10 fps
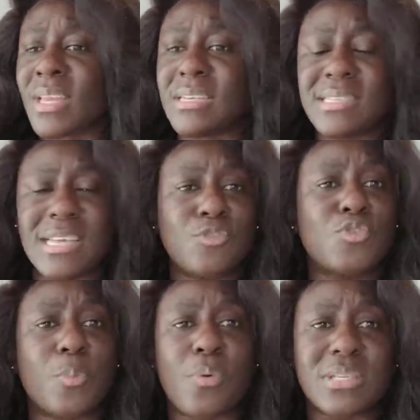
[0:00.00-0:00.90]
He's here
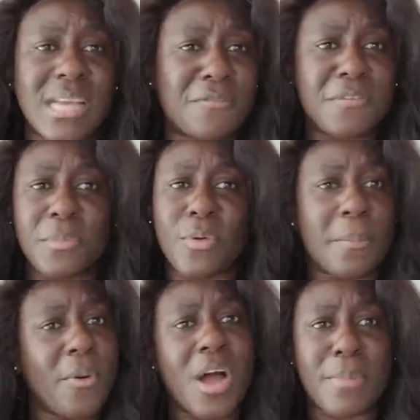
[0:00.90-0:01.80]
to support her female
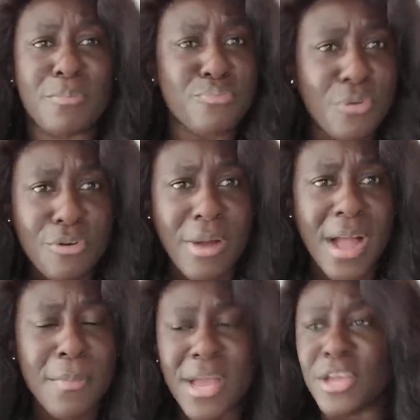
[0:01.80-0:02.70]
empowerment
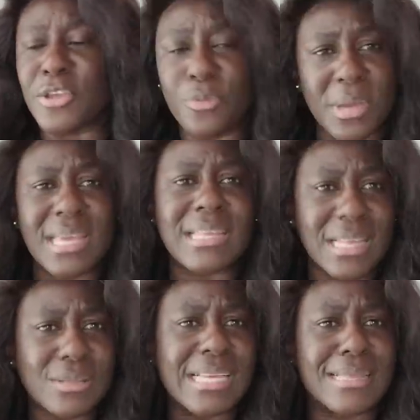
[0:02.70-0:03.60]
program, you know, in
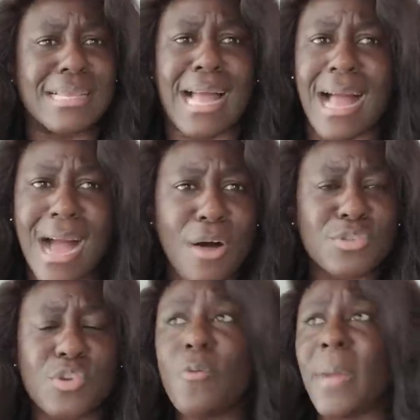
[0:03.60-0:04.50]
and outside the
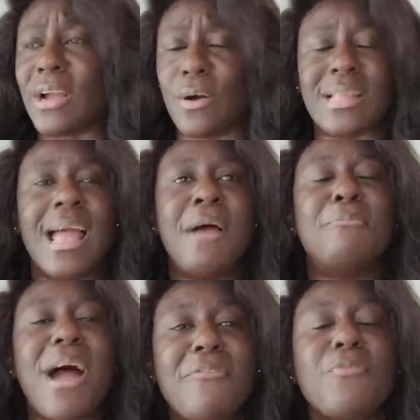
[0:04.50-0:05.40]
house. Oh my God.
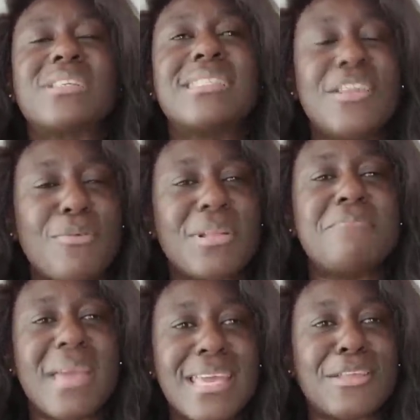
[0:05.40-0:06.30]
Marvin was literally
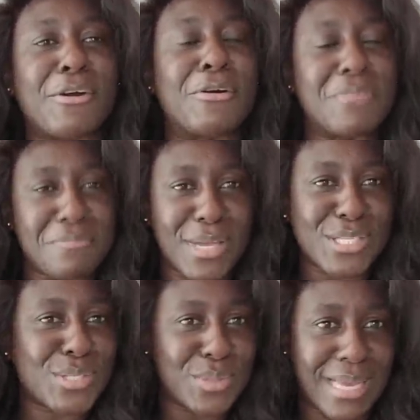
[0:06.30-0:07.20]
making a
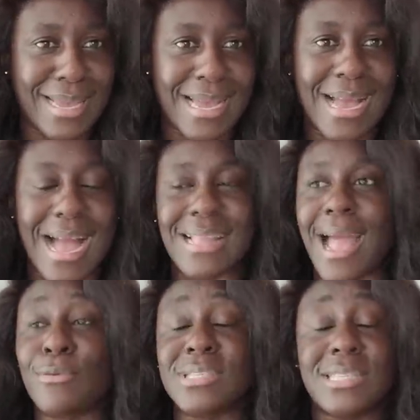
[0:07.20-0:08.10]
commitment to Yaya and
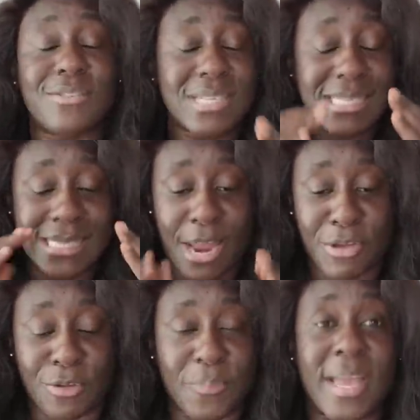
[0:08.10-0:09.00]
I was literally
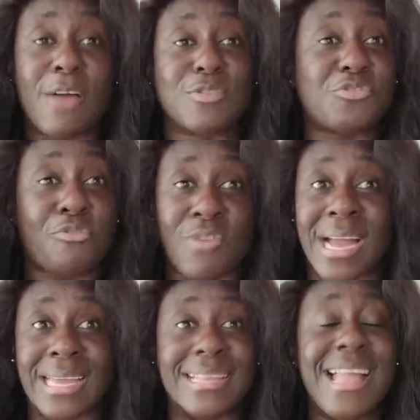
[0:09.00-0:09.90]
tearing up. Yaya was
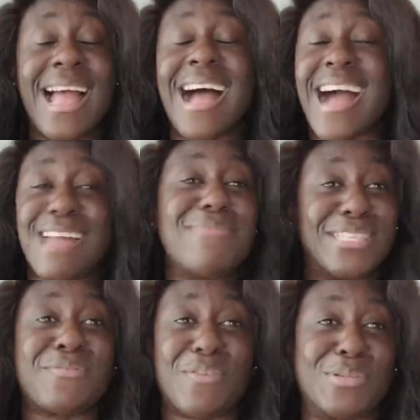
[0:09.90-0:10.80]
crying. I
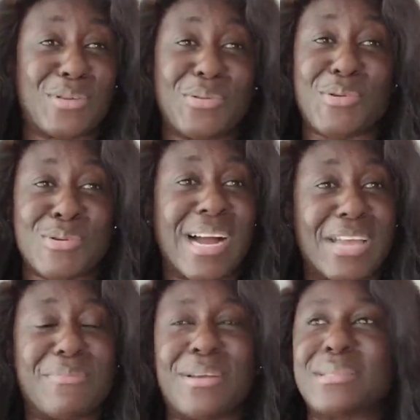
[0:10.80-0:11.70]
myself was also
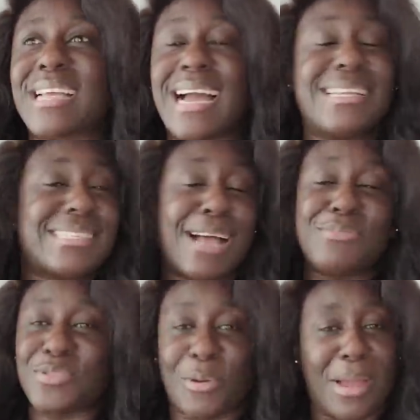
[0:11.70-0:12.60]
crying because guys,
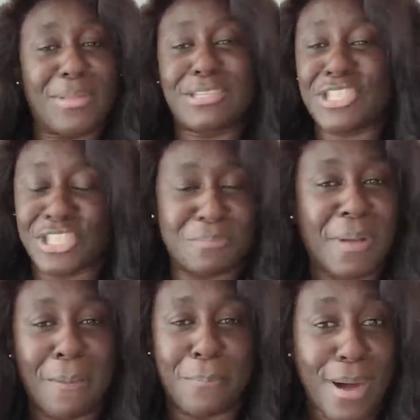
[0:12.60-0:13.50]
I'm sorry, I'm not a
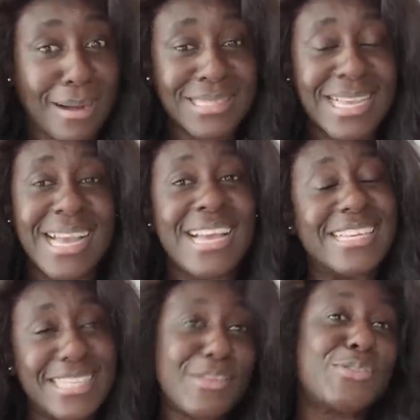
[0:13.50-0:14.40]
shipper, but
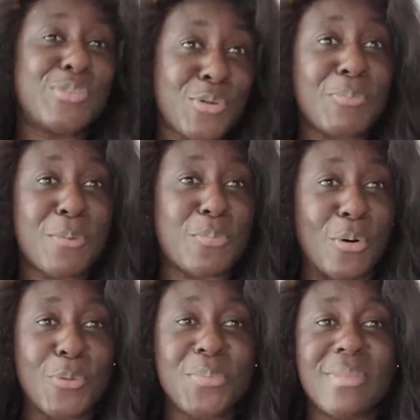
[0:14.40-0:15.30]
you see those two
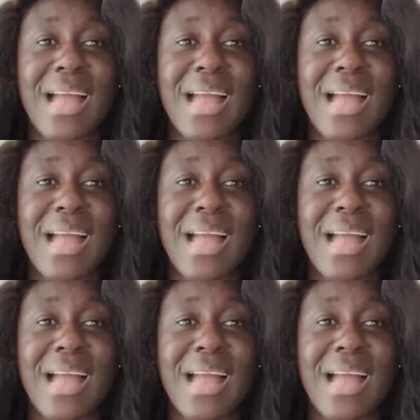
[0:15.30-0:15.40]
people,